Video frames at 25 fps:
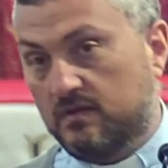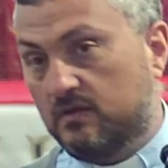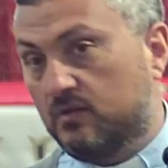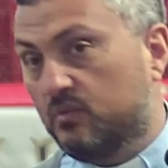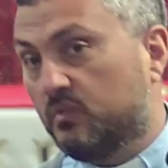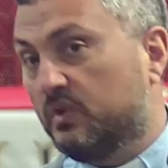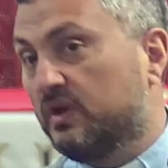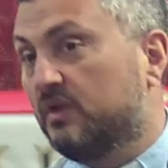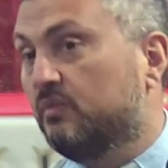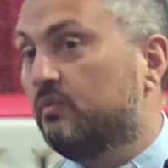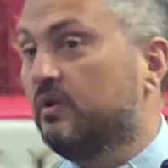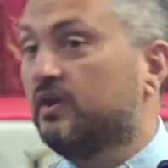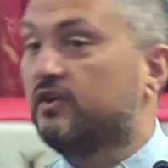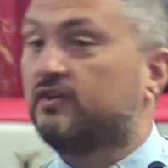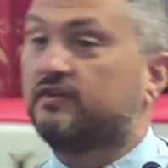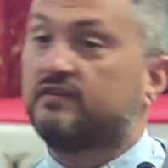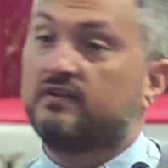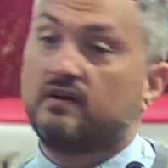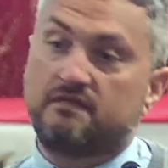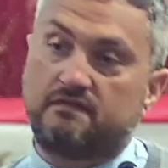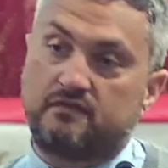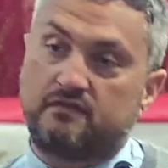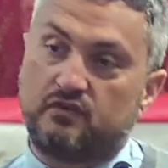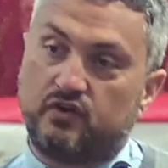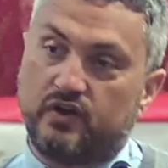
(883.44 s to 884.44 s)
When we're
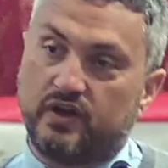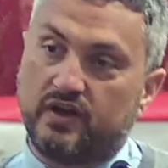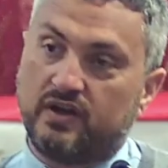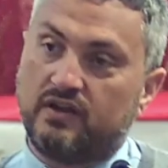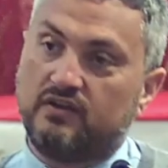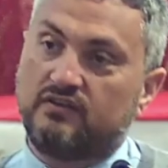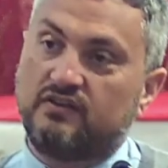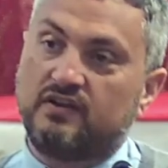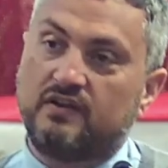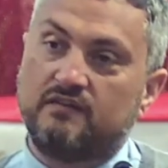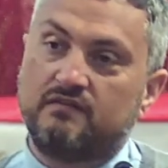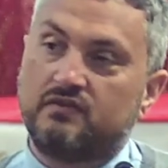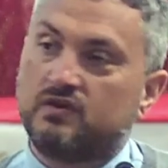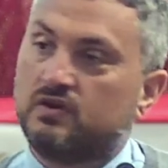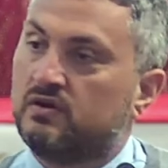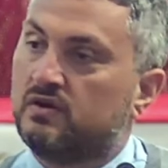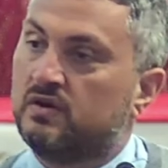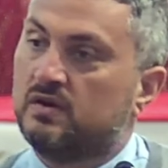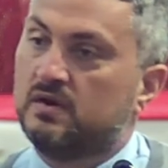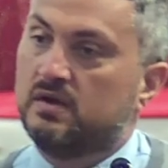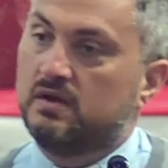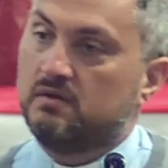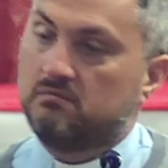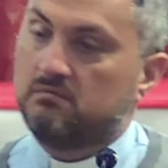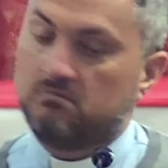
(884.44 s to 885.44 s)
suffering, it's even
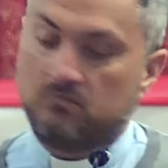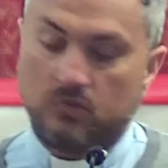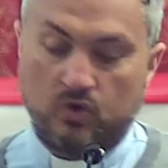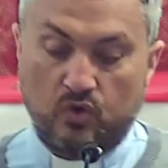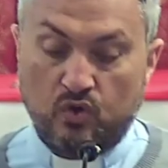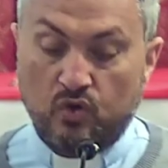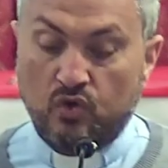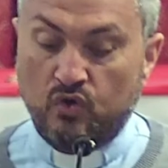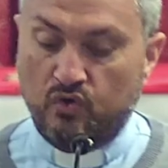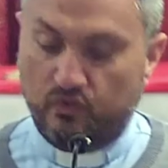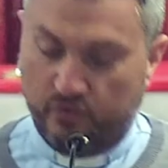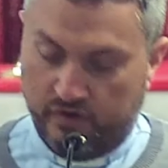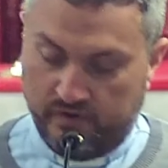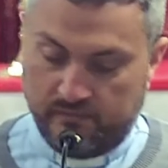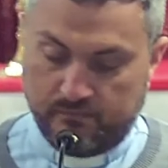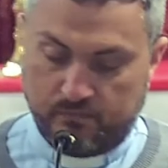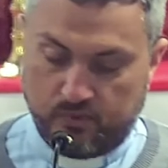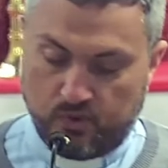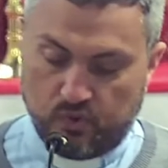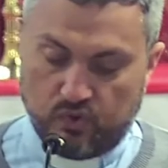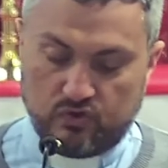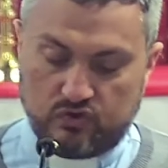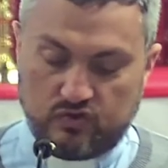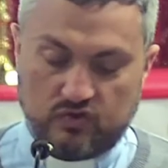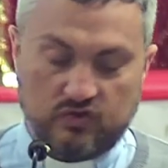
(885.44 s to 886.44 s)
more
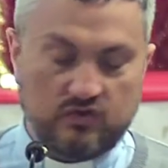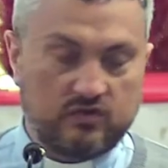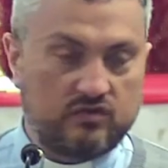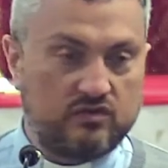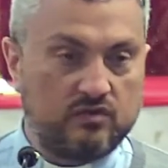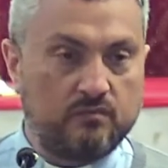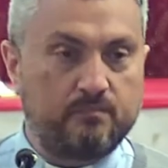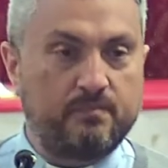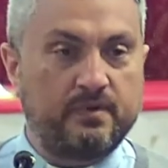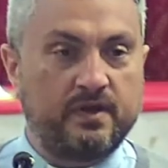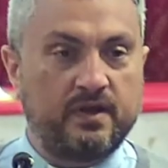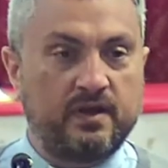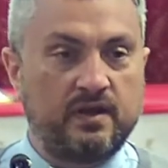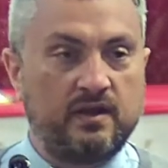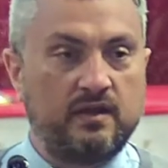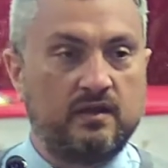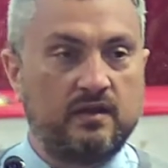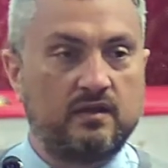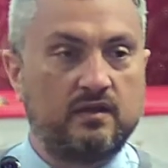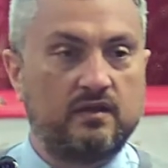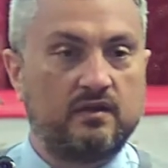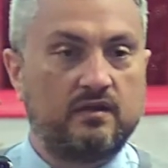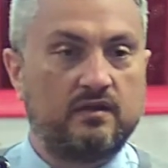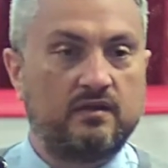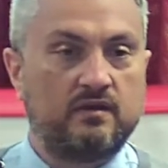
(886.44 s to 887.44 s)
important to
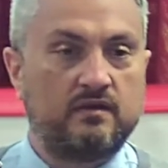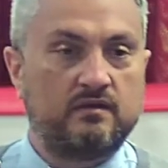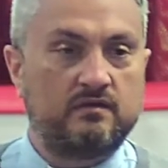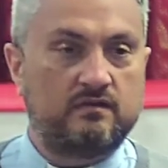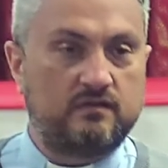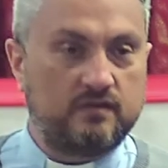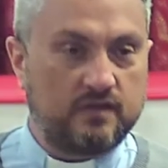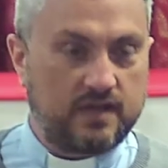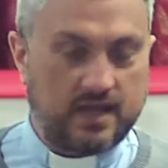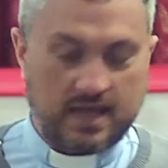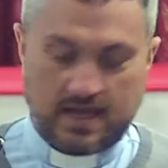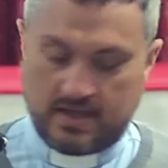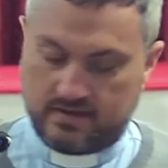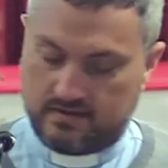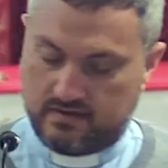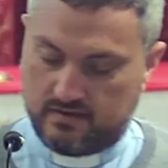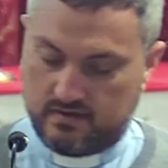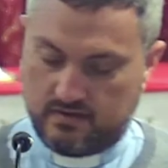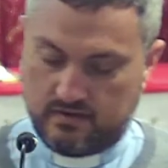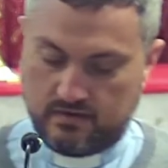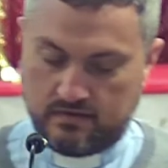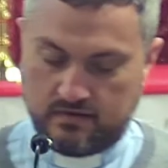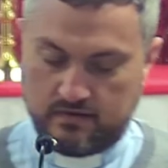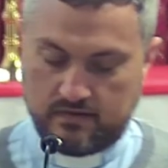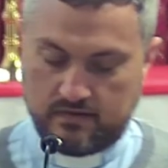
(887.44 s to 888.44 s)
be together.